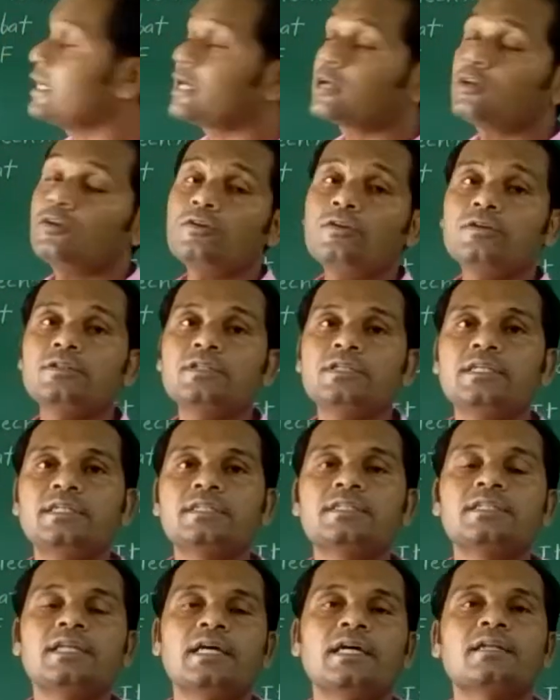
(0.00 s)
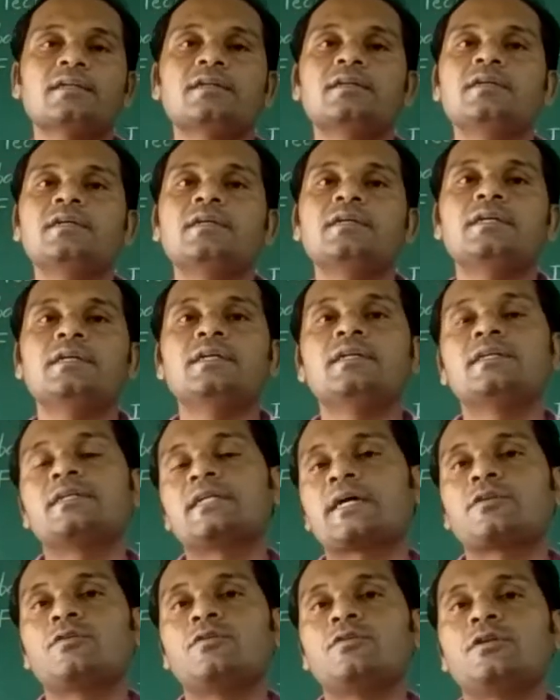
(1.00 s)
technology is there. In
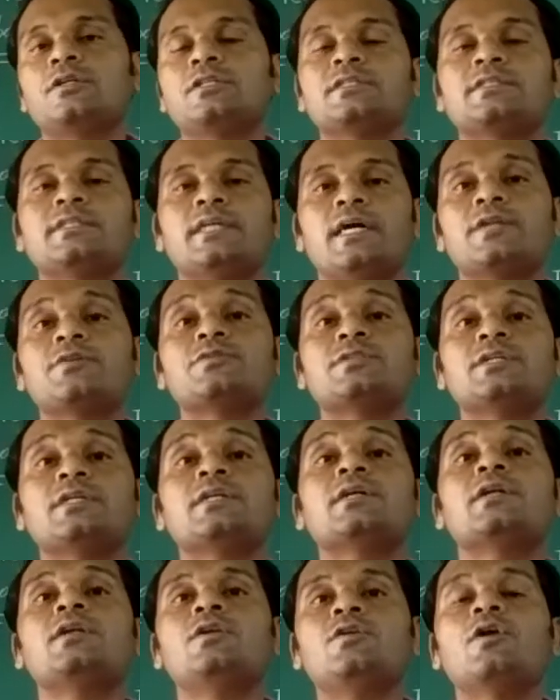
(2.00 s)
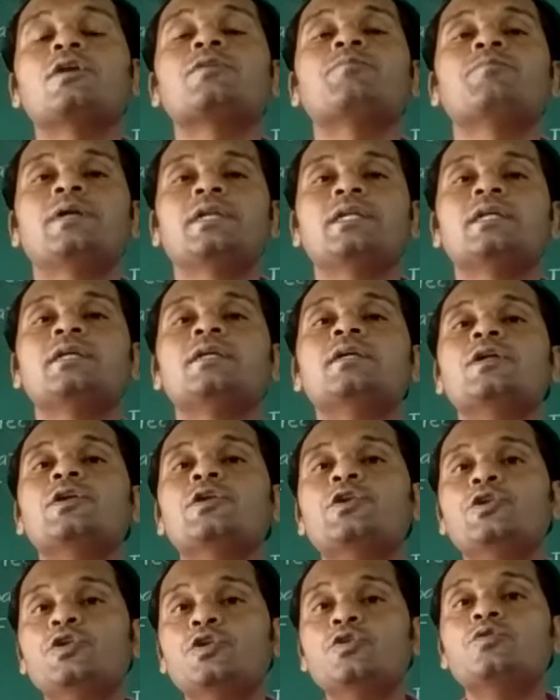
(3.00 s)
technology they are using lot
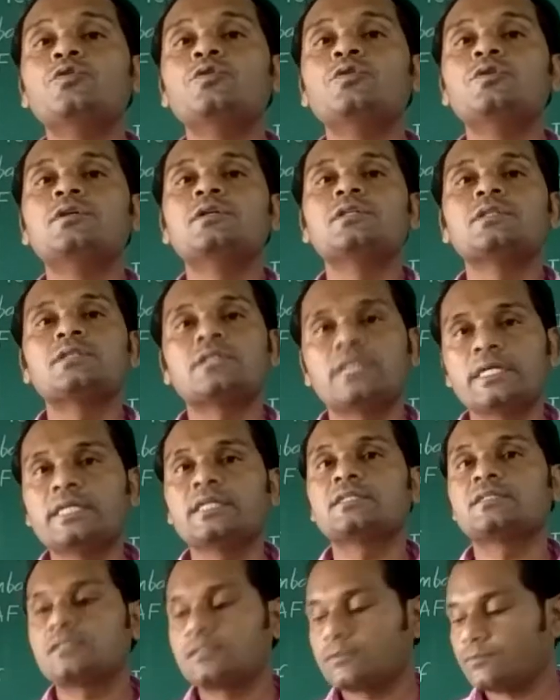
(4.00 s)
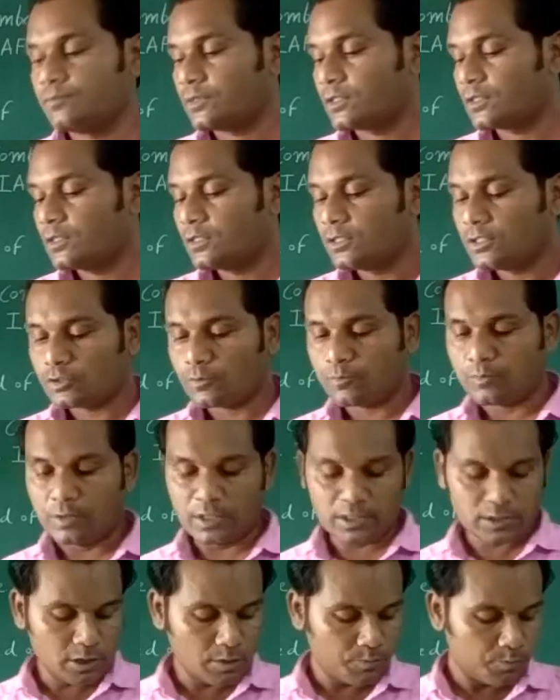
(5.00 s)
many new things. So
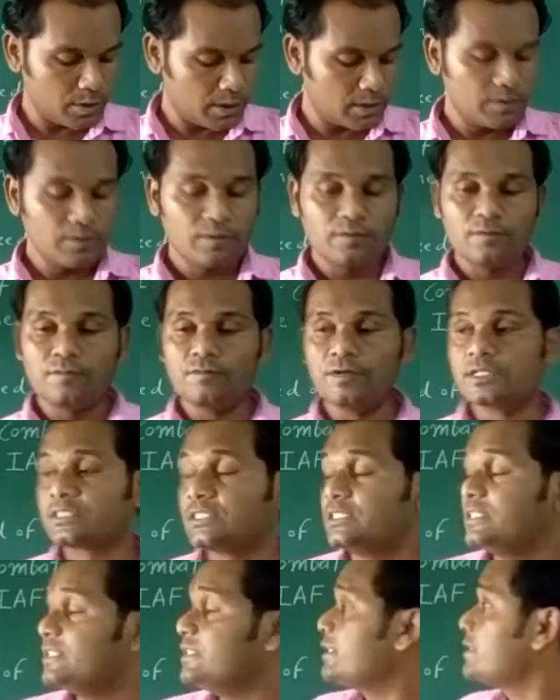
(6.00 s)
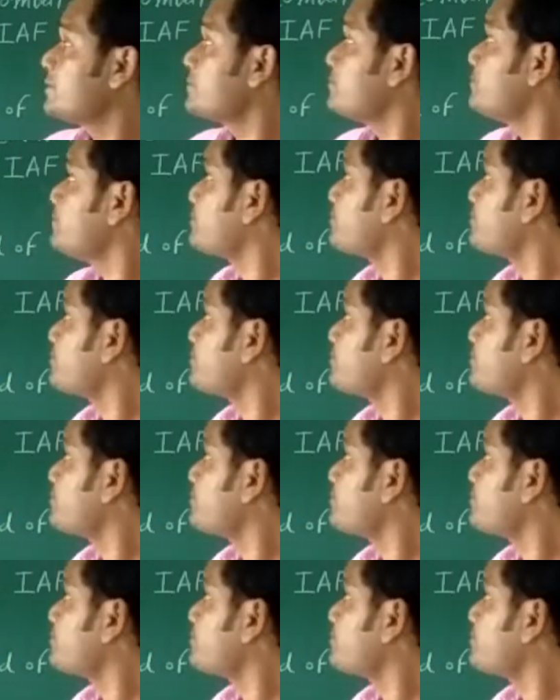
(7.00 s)
first of all, we'll see here